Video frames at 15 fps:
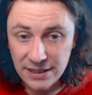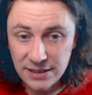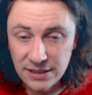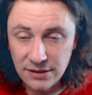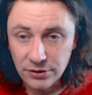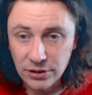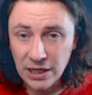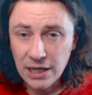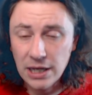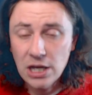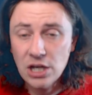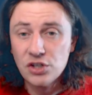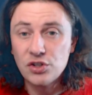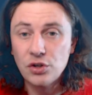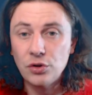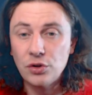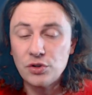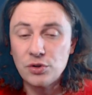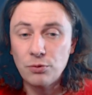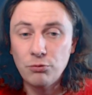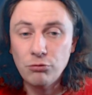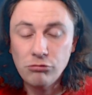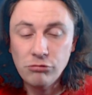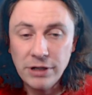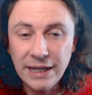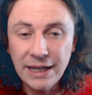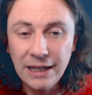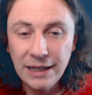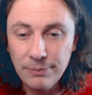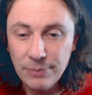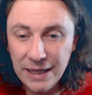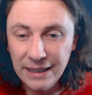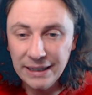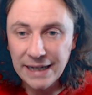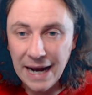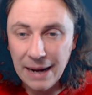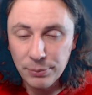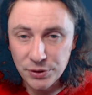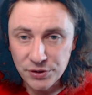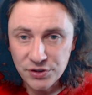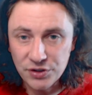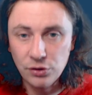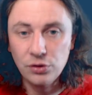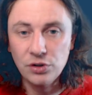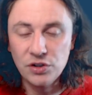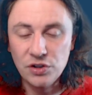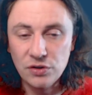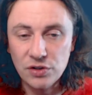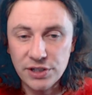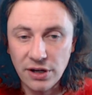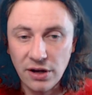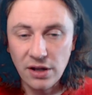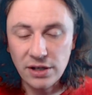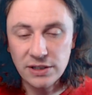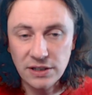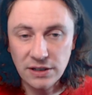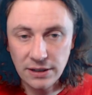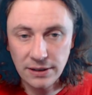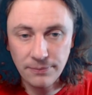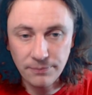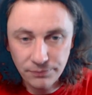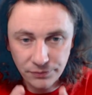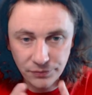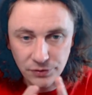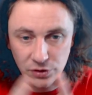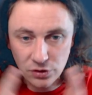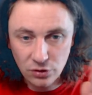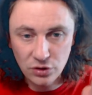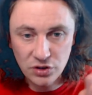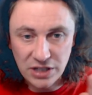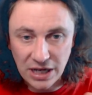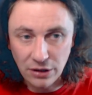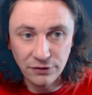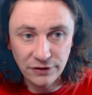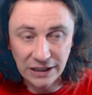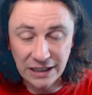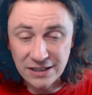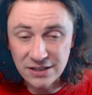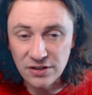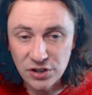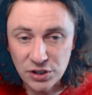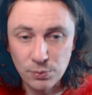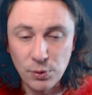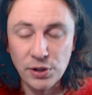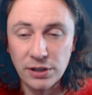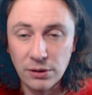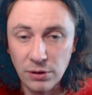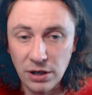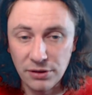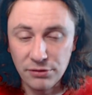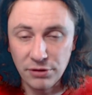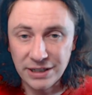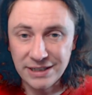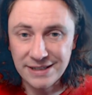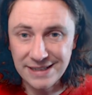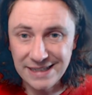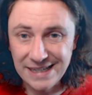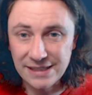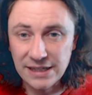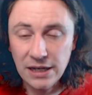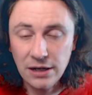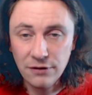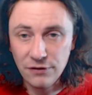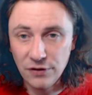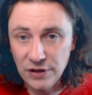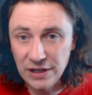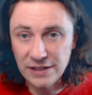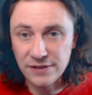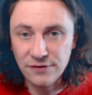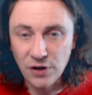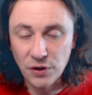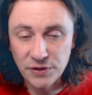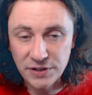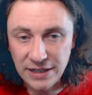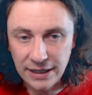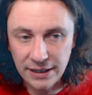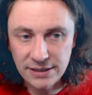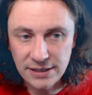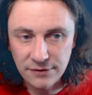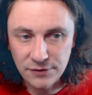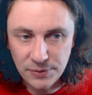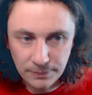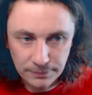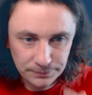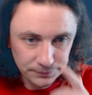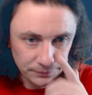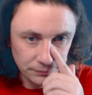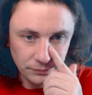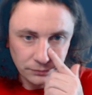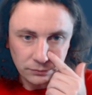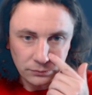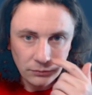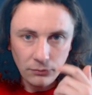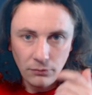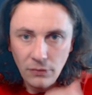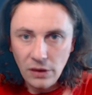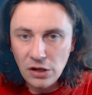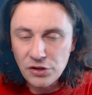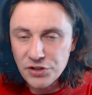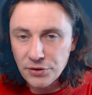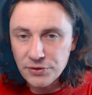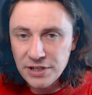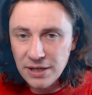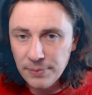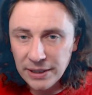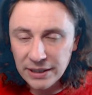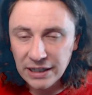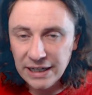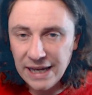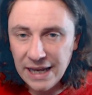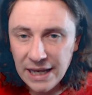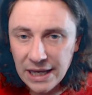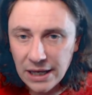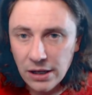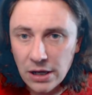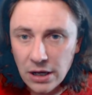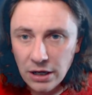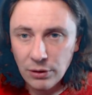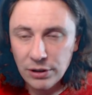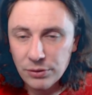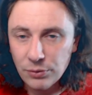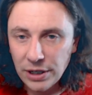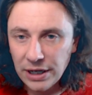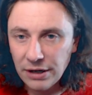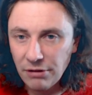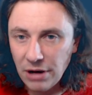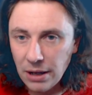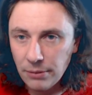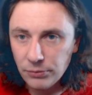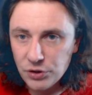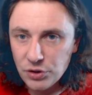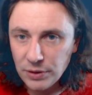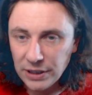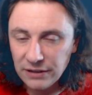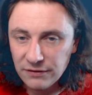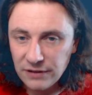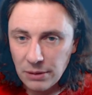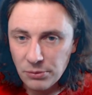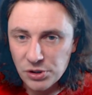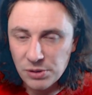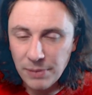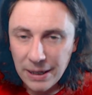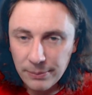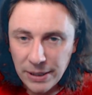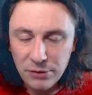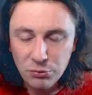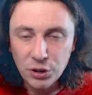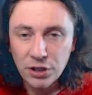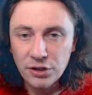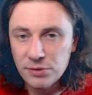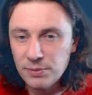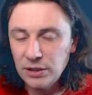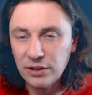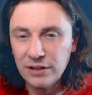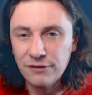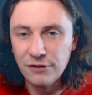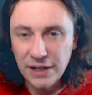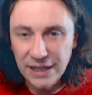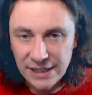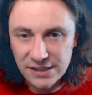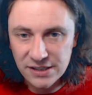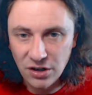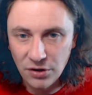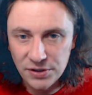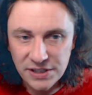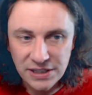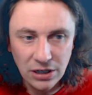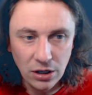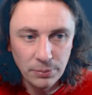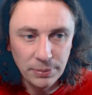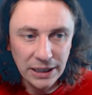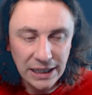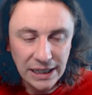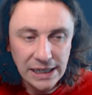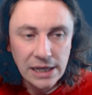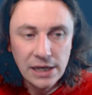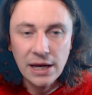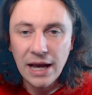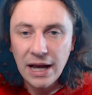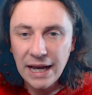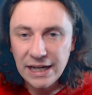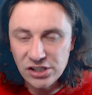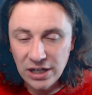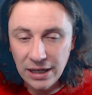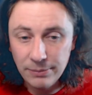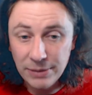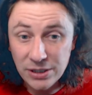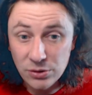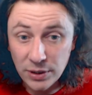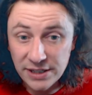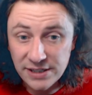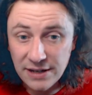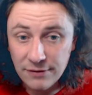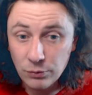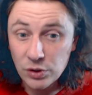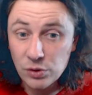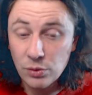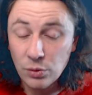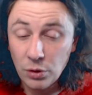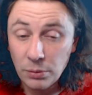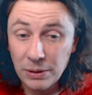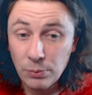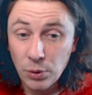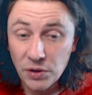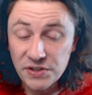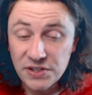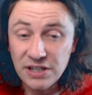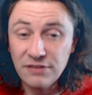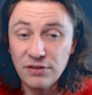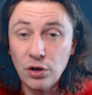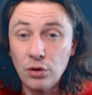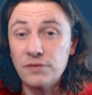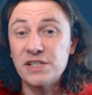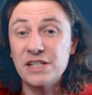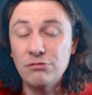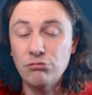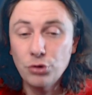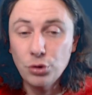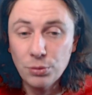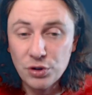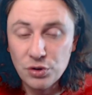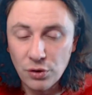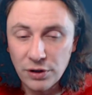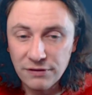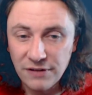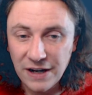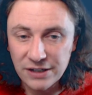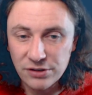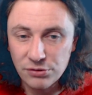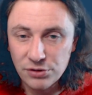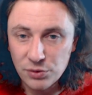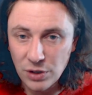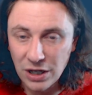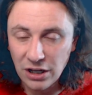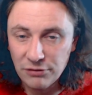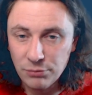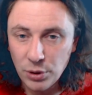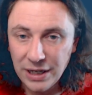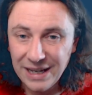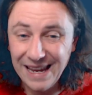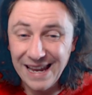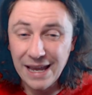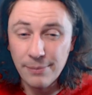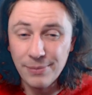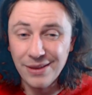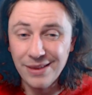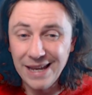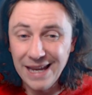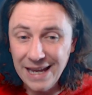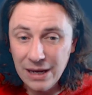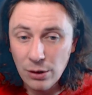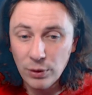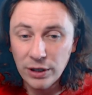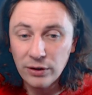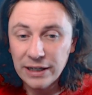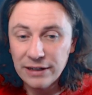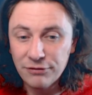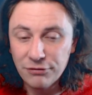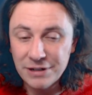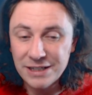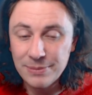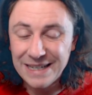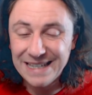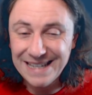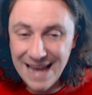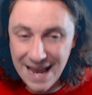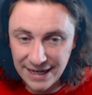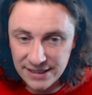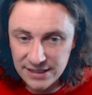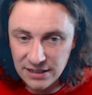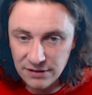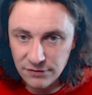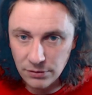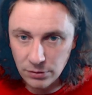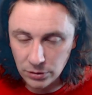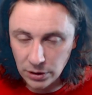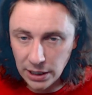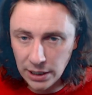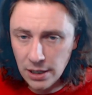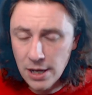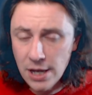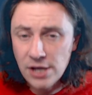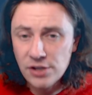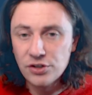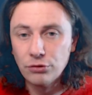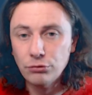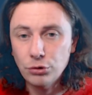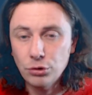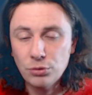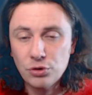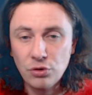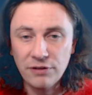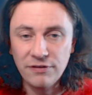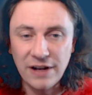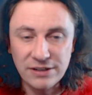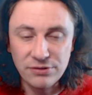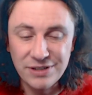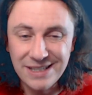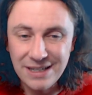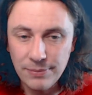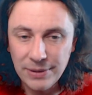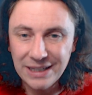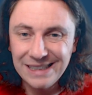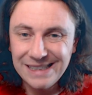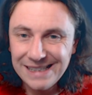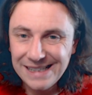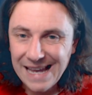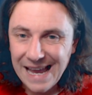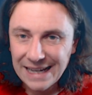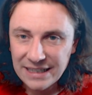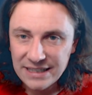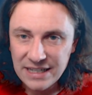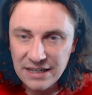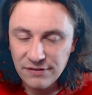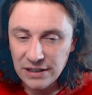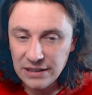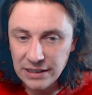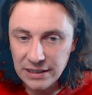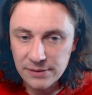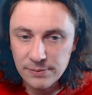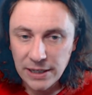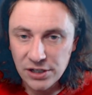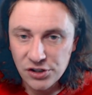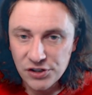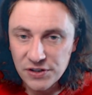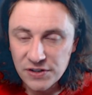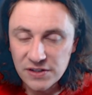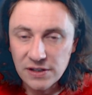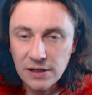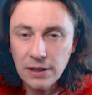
okay? So there's a really big gap as soon as you start delving into the spondyloarthritis for these false negatives. So typically here, when we're doing inflammatory back pain, we're going to be looking for ESR and CRP, HLA-B27, which we want to be positive, and obviously rheumatoid factor as well I've put in here, but here we're looking for it to be negative, okay? So rheumatoid factor is typically negative in these patients.